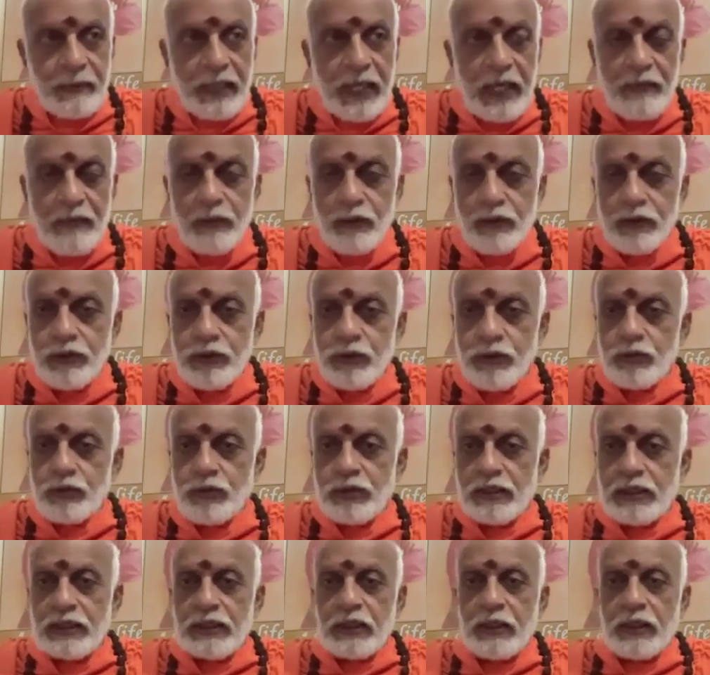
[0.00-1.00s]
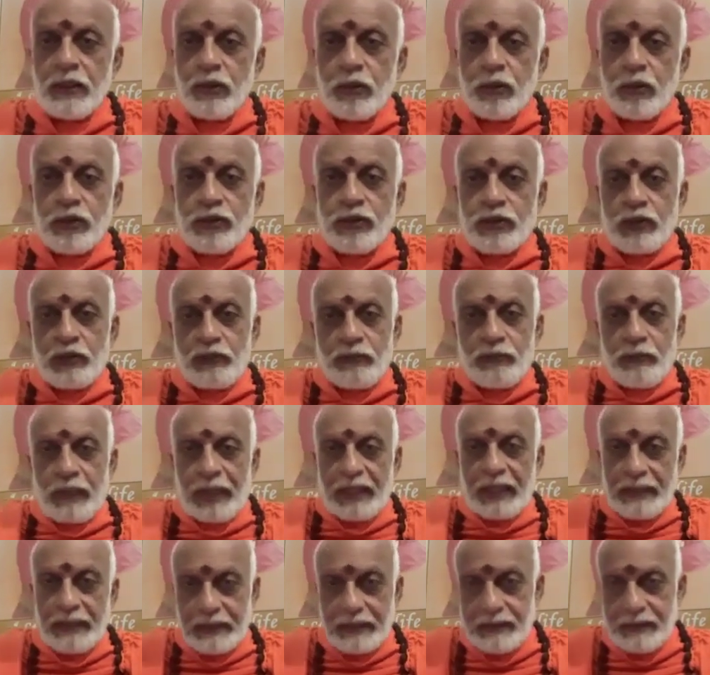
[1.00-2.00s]
I was using the notes of
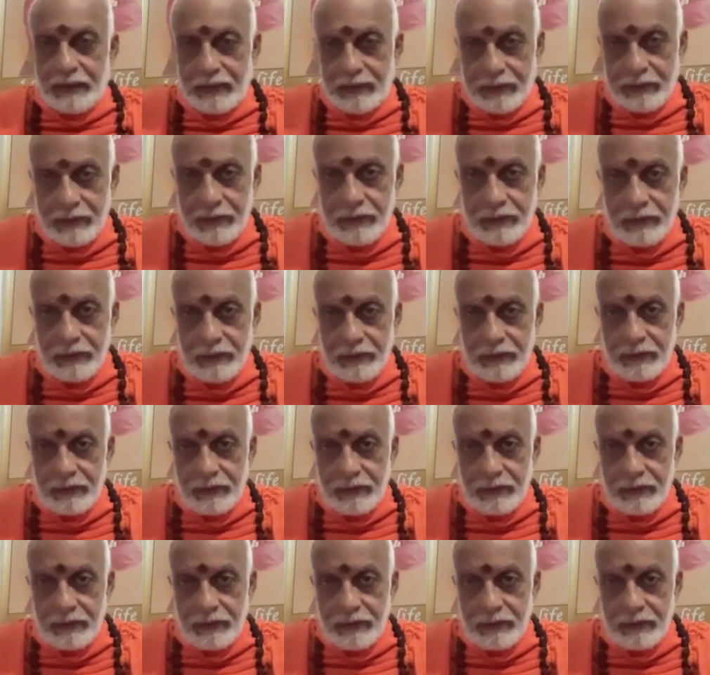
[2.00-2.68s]
my teachers.